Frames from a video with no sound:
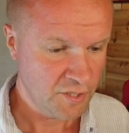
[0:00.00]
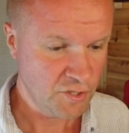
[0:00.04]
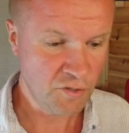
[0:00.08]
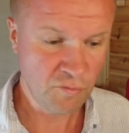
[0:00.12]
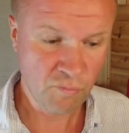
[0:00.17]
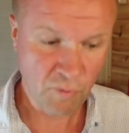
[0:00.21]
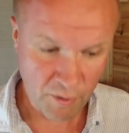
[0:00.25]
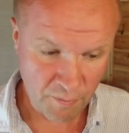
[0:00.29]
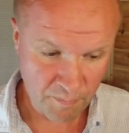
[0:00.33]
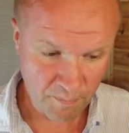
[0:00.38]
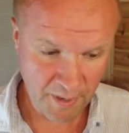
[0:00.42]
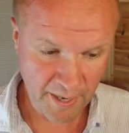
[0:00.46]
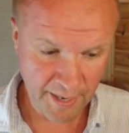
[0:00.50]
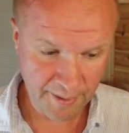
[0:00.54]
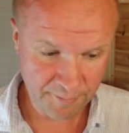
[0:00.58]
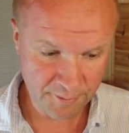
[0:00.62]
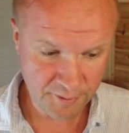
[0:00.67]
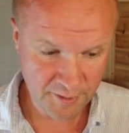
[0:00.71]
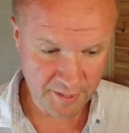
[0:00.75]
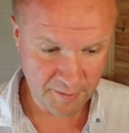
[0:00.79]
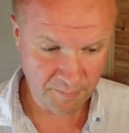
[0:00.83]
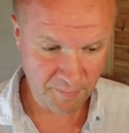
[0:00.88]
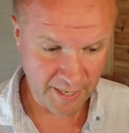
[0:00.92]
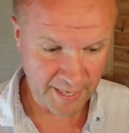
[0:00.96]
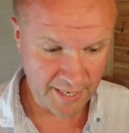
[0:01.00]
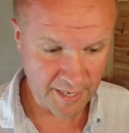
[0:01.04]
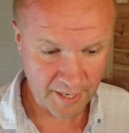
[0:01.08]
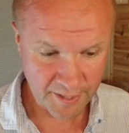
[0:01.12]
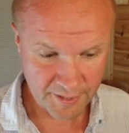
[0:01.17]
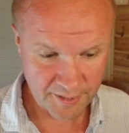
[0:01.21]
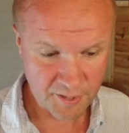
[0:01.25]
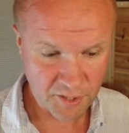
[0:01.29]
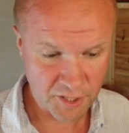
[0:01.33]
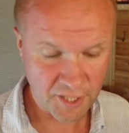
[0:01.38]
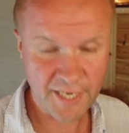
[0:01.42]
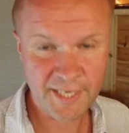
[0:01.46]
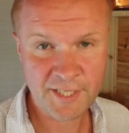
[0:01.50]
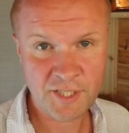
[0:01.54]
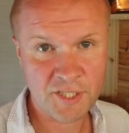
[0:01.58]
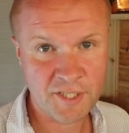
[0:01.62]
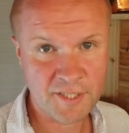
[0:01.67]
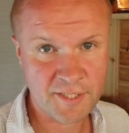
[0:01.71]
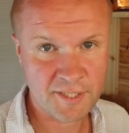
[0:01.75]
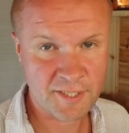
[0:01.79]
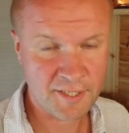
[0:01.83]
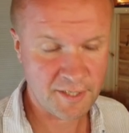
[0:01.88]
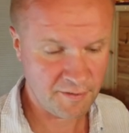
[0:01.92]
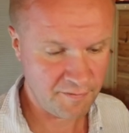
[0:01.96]
You won't be able to make other
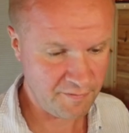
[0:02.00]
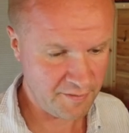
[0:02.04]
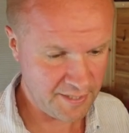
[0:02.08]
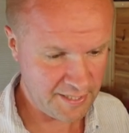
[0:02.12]
changes to the